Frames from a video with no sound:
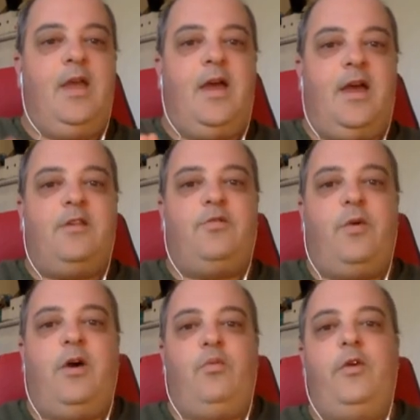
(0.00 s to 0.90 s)
As
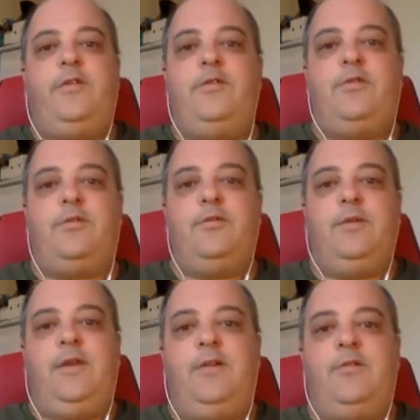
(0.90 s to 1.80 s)
well, what do school
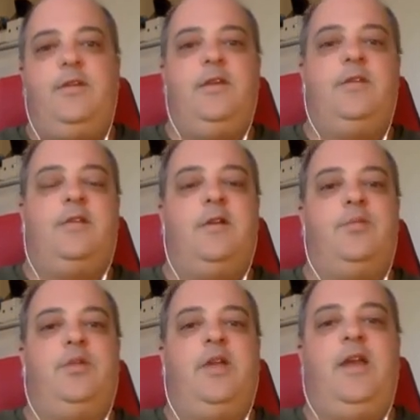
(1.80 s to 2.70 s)
leaders need to
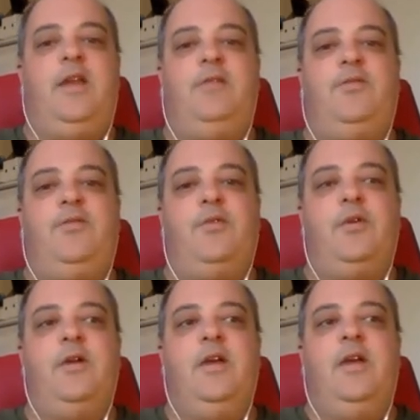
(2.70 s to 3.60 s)
start planning
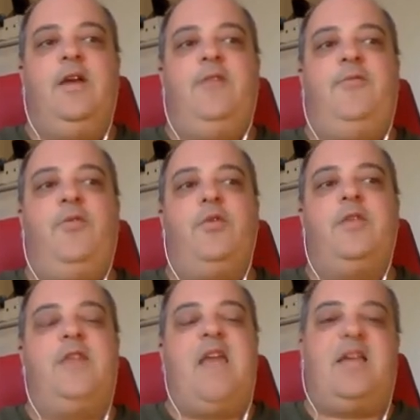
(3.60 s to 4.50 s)
for for
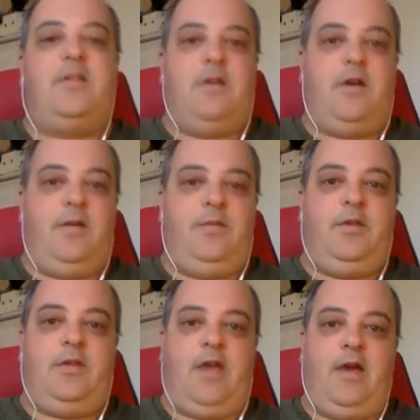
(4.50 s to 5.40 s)
the next time
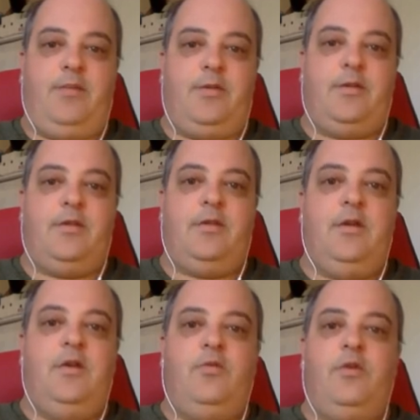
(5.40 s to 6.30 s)
this happens.
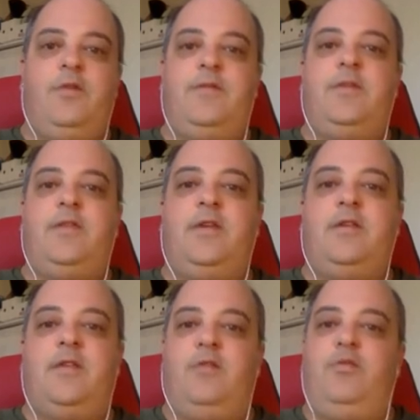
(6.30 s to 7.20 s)
One of the
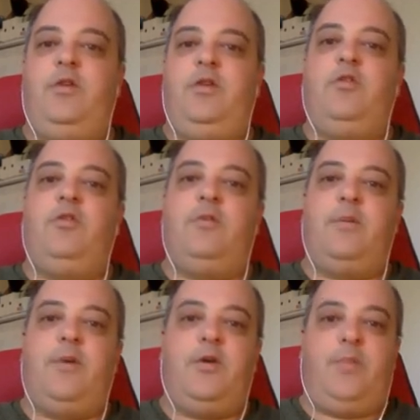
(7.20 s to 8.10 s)
things that we know
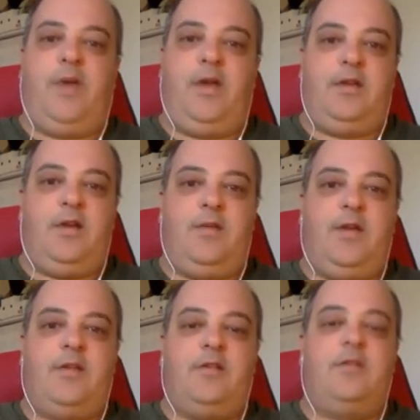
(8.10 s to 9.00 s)
about
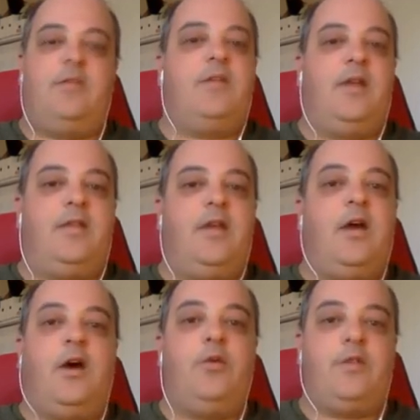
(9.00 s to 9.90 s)
pandemics is that they
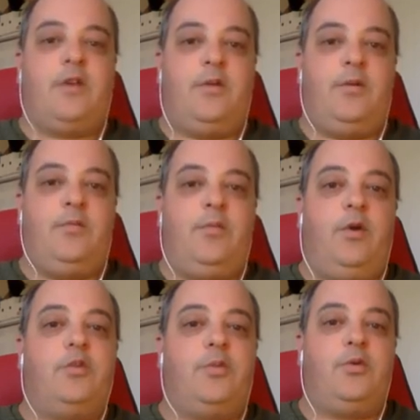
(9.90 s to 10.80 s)
always come in
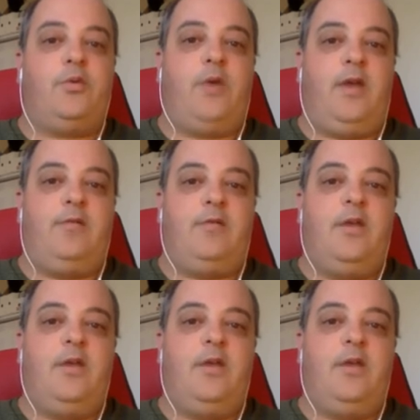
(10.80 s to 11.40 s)
multiple waves.